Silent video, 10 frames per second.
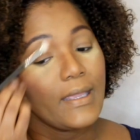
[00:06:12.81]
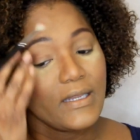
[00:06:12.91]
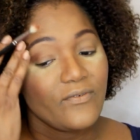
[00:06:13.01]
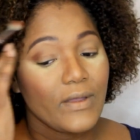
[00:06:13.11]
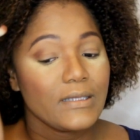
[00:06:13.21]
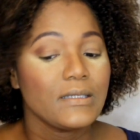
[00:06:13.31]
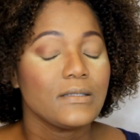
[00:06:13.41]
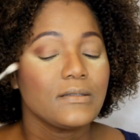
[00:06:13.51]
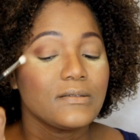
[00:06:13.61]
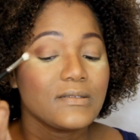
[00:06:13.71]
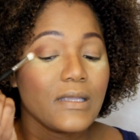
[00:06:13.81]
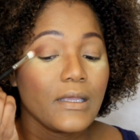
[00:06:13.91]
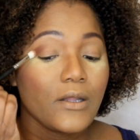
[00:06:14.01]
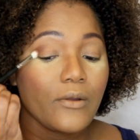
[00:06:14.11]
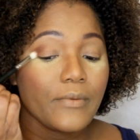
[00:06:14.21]
And if I didn't
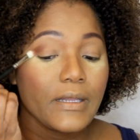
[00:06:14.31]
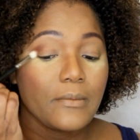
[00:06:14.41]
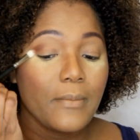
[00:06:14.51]
say it already,